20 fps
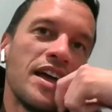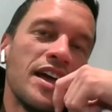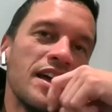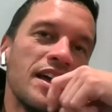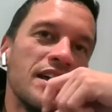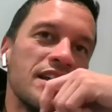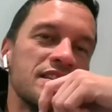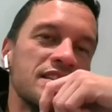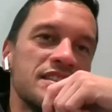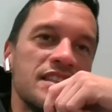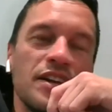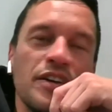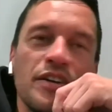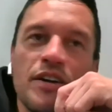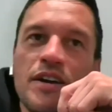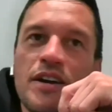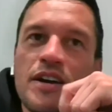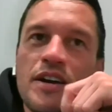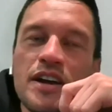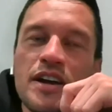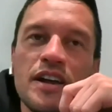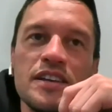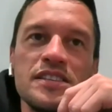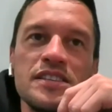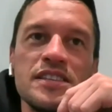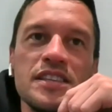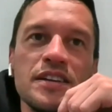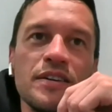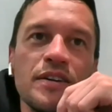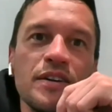Is
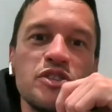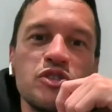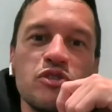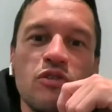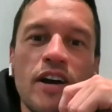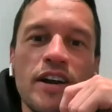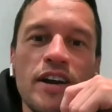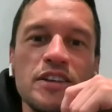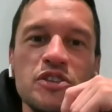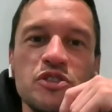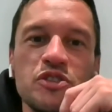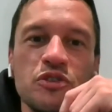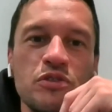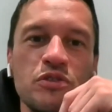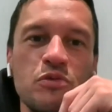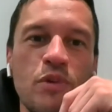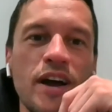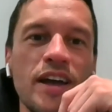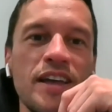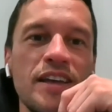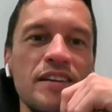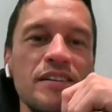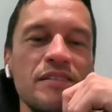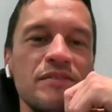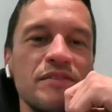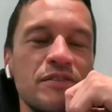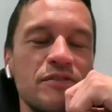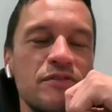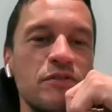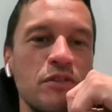there a tried and true way
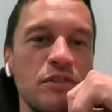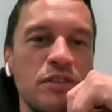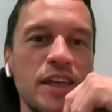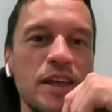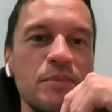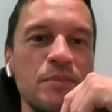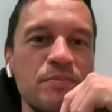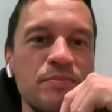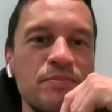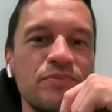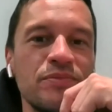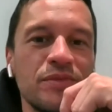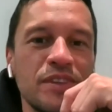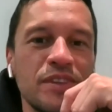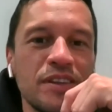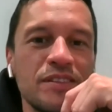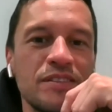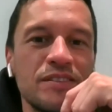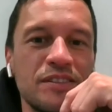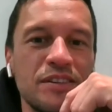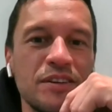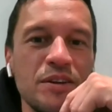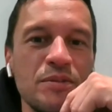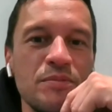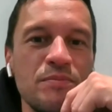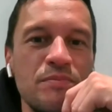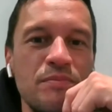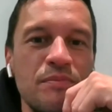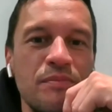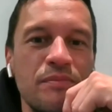for them
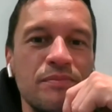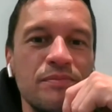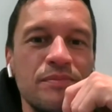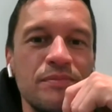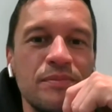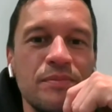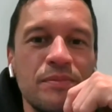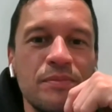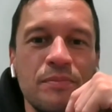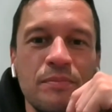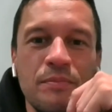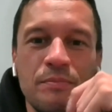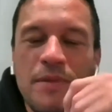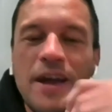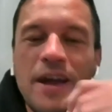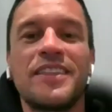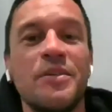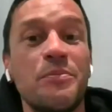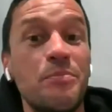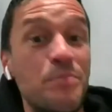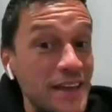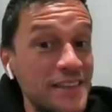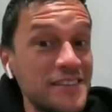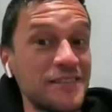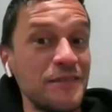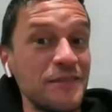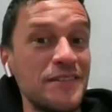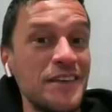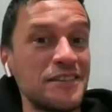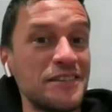to make the
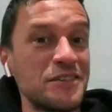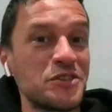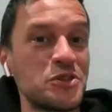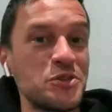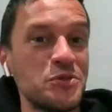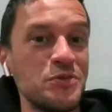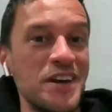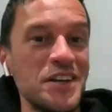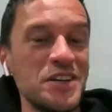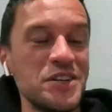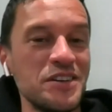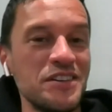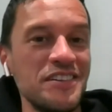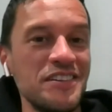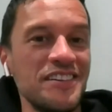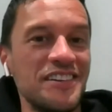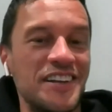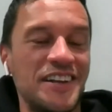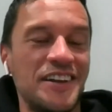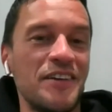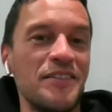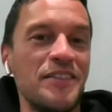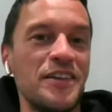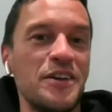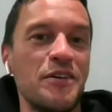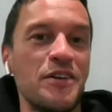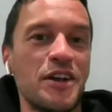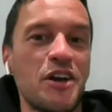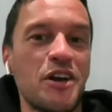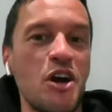best of that situation? They're
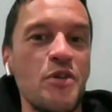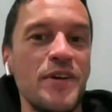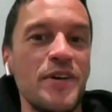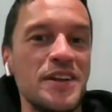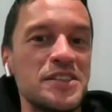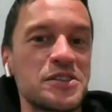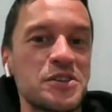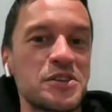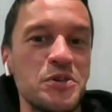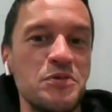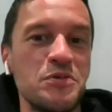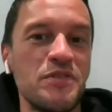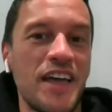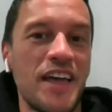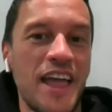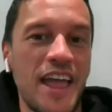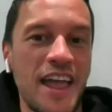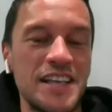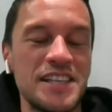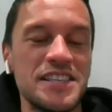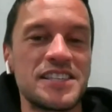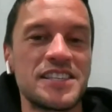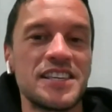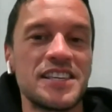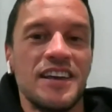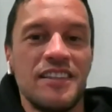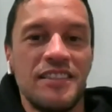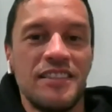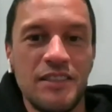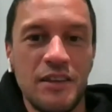not a co-ed school that has
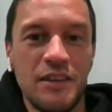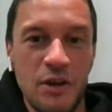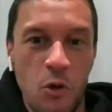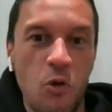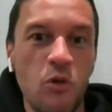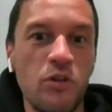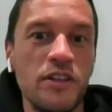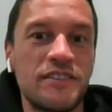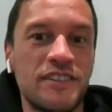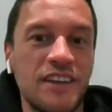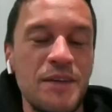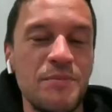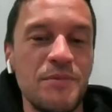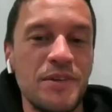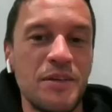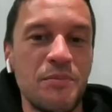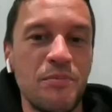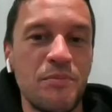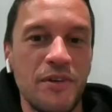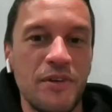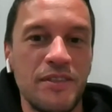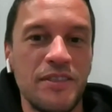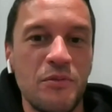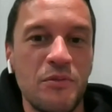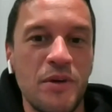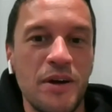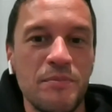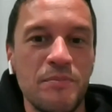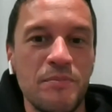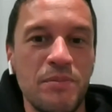all the team in the
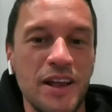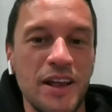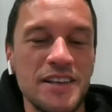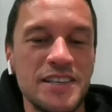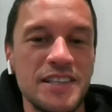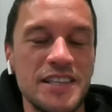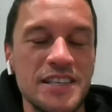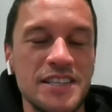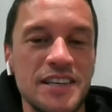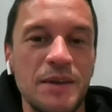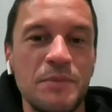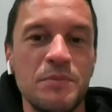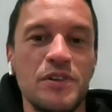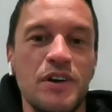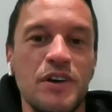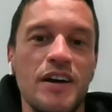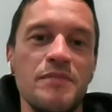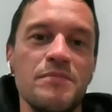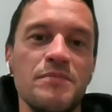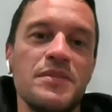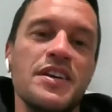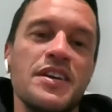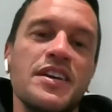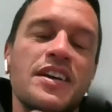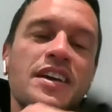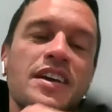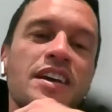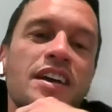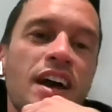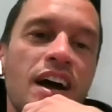one place at the same time.
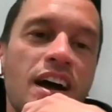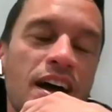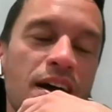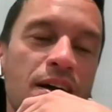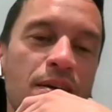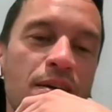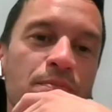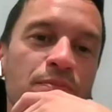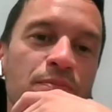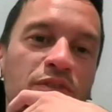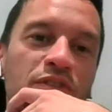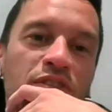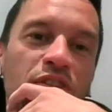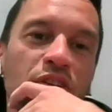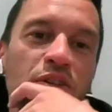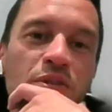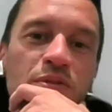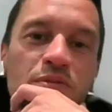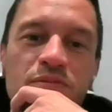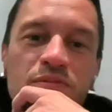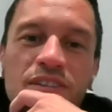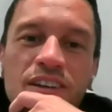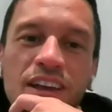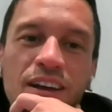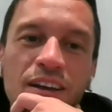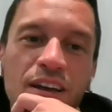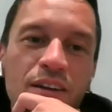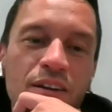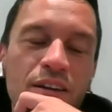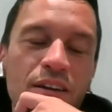So
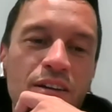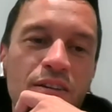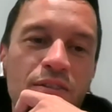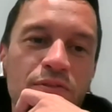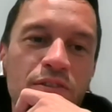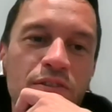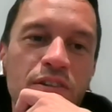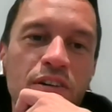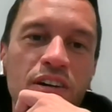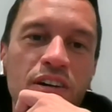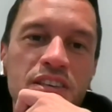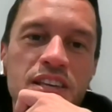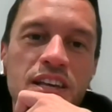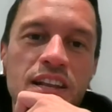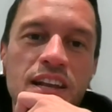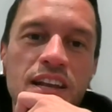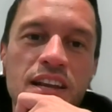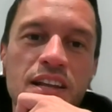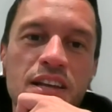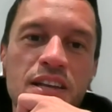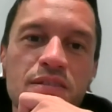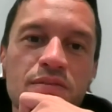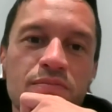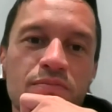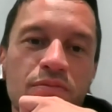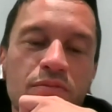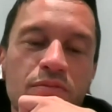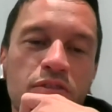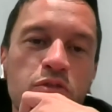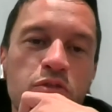yeah, if you guys had any
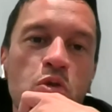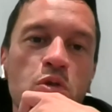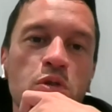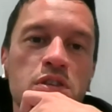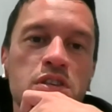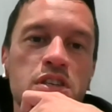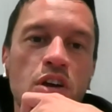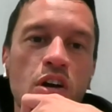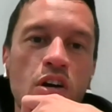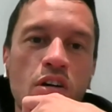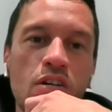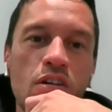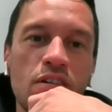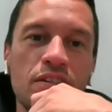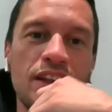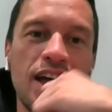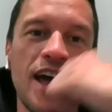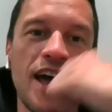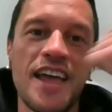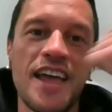thoughts on